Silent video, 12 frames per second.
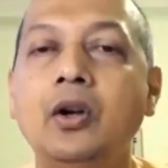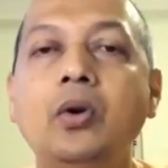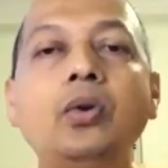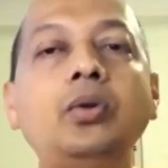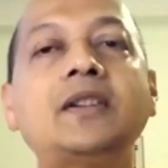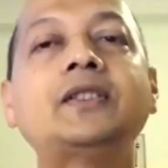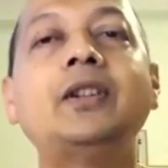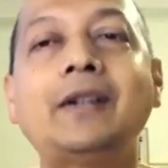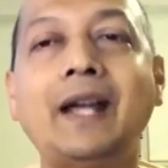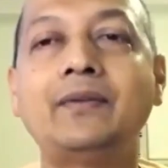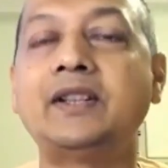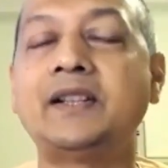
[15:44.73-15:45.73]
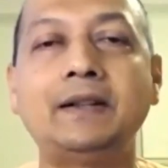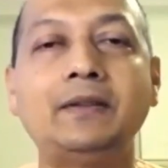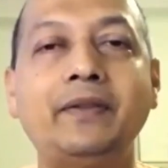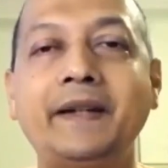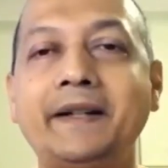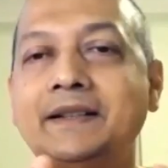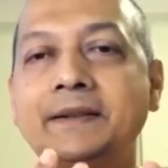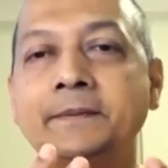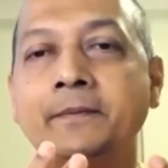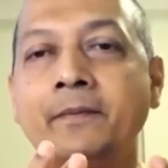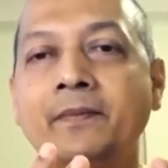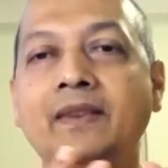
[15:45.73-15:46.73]
Who does not have this? In fact,
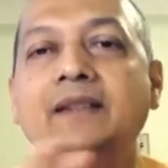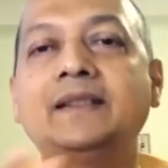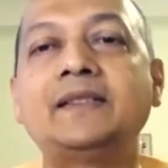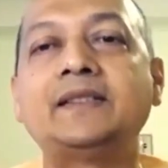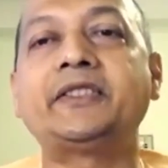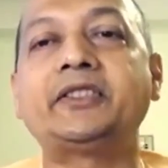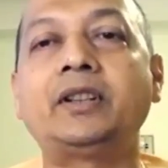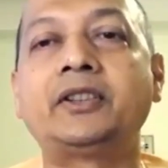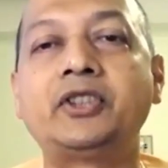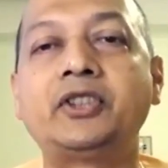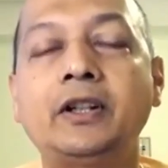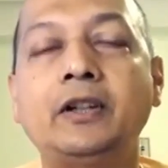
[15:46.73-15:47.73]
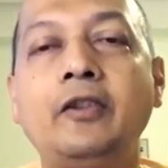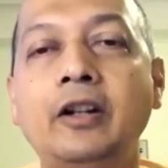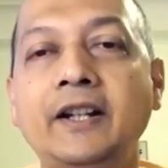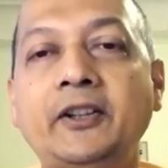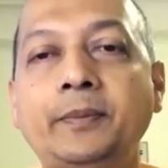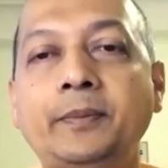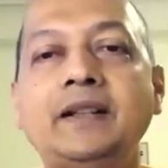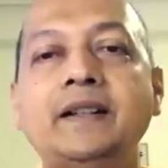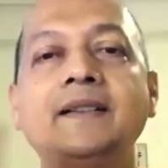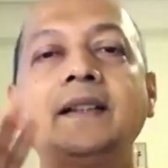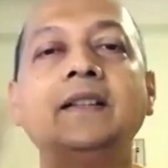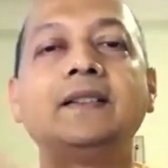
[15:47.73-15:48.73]
this is the structure of all
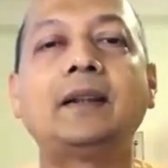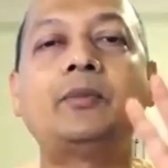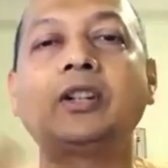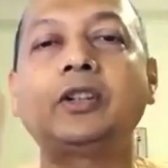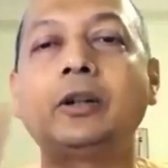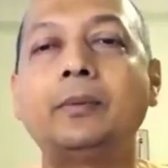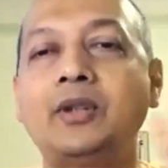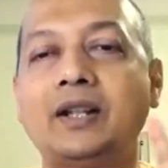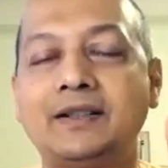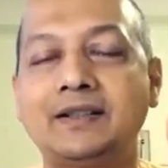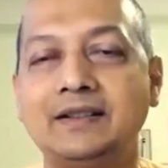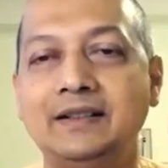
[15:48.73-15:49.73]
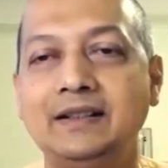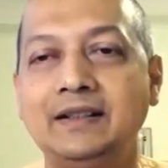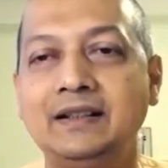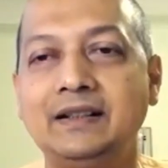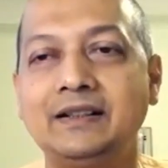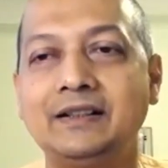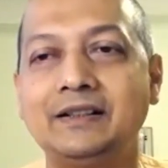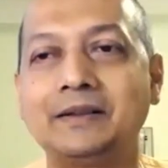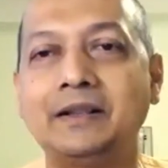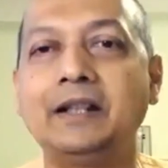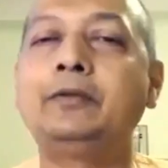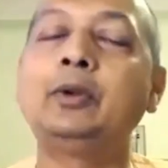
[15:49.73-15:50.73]
experience, subject, object.
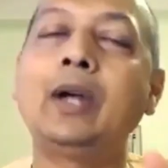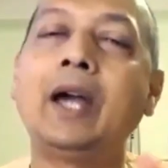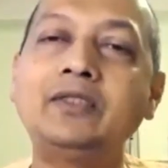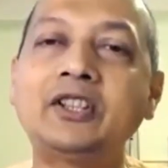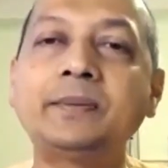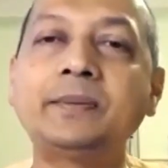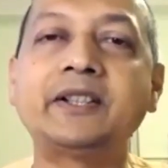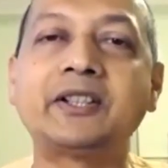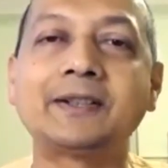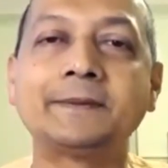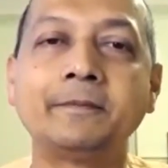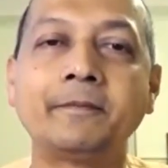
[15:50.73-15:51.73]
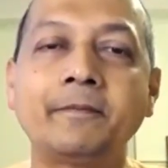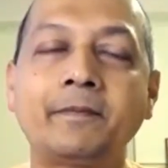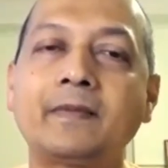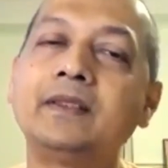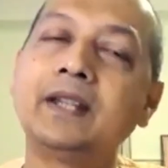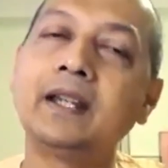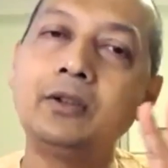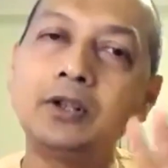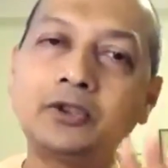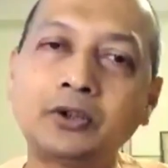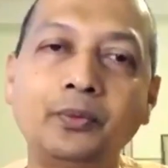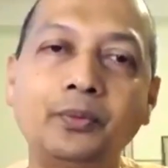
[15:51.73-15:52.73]
If you have this much, then
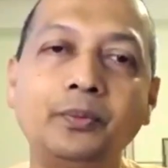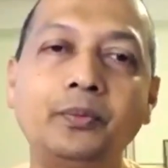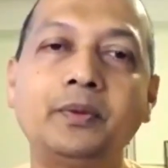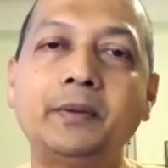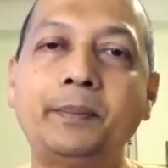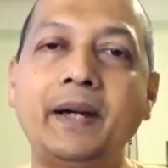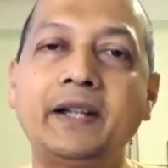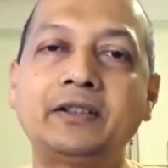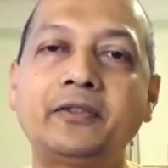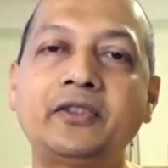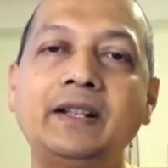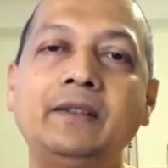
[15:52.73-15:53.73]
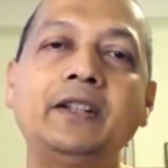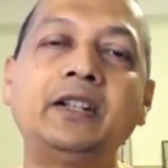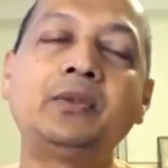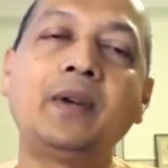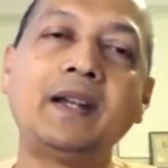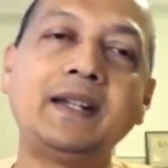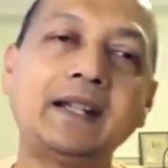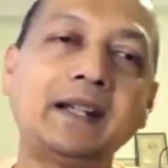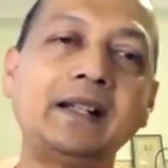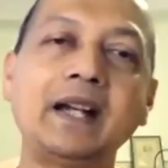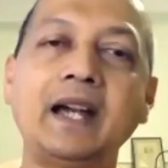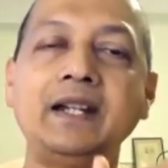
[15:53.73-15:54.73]
also the path of self-inquiry
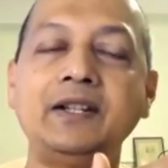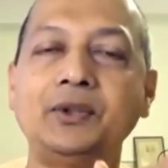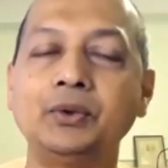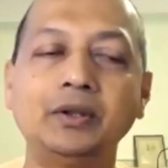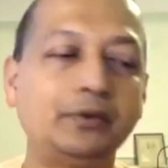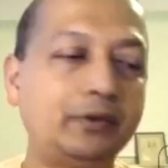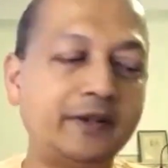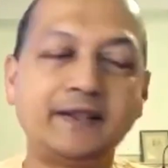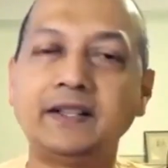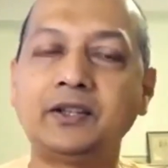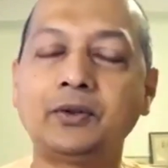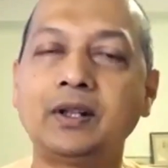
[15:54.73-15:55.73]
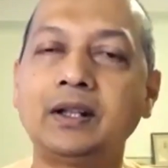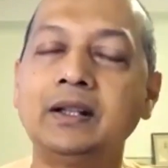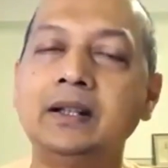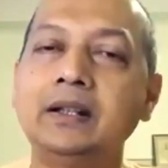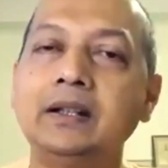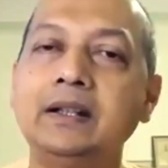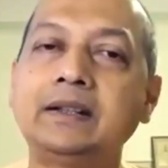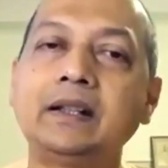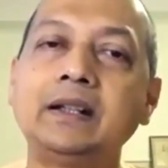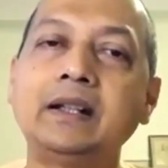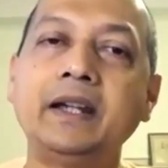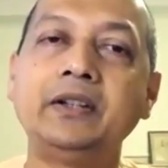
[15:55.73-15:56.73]
can guide you. We will see today. It
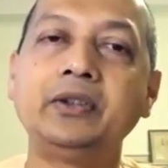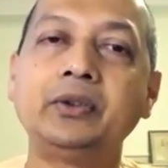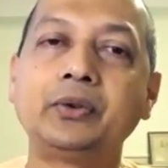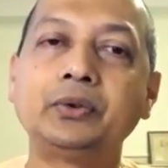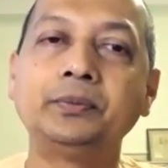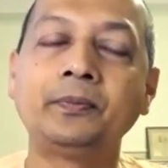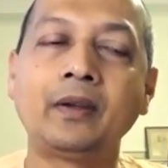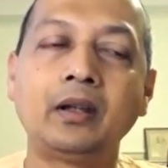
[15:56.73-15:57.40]
can guide you to